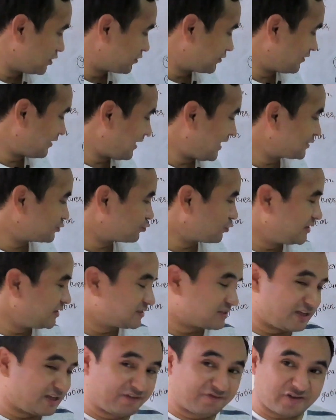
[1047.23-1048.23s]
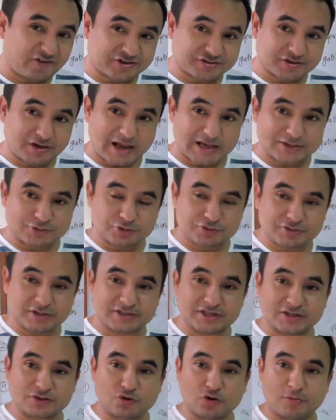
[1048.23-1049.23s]
The last one is infection
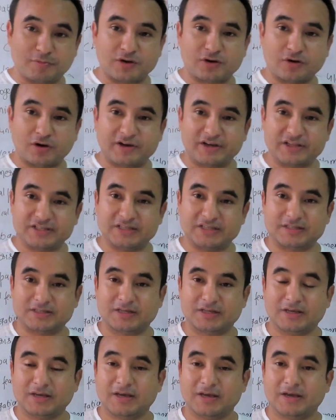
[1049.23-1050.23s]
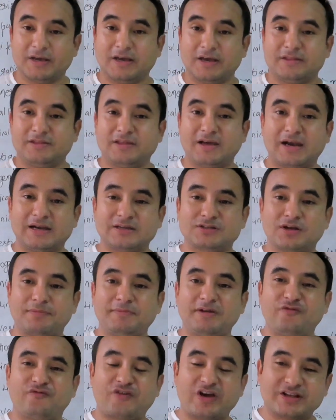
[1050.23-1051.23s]
associated glomerular disease. There are
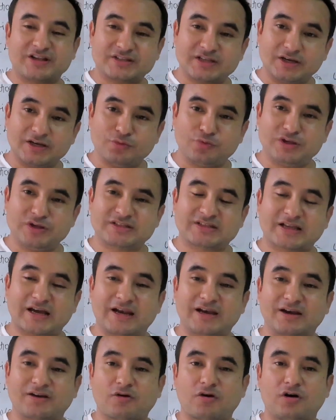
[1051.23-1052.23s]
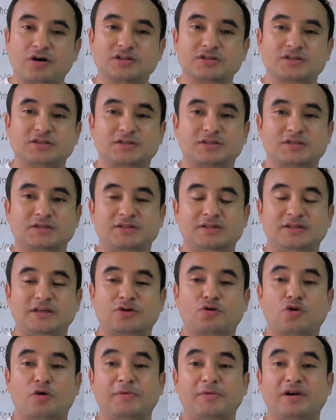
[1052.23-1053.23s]
some infection which can cause the
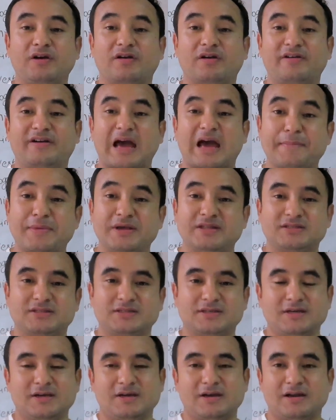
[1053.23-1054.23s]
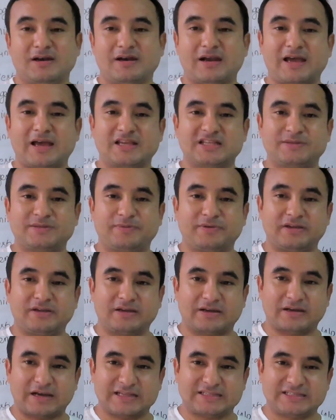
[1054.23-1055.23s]
glomerular damage,
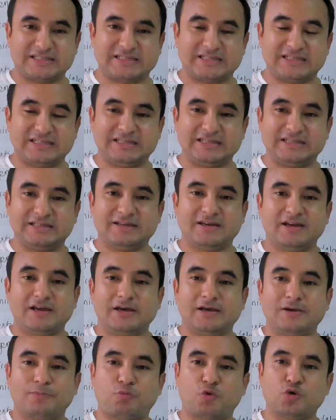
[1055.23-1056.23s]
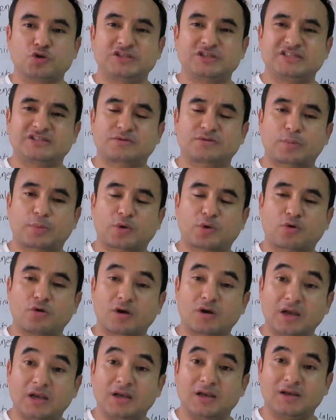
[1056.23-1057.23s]
like classically
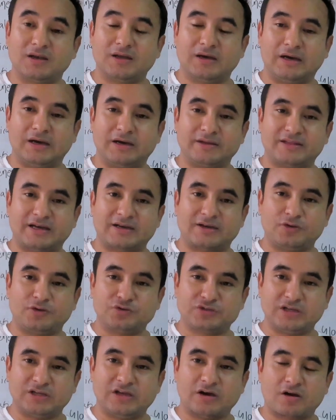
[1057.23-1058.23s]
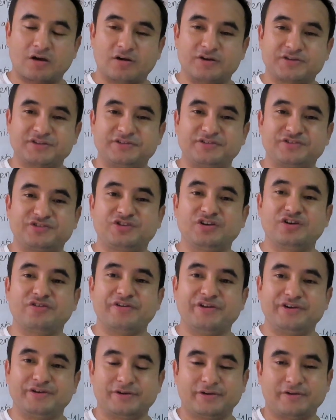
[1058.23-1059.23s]
post-streptococcal that usually occurs in
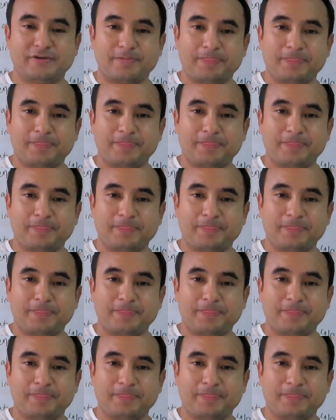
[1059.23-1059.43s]
children,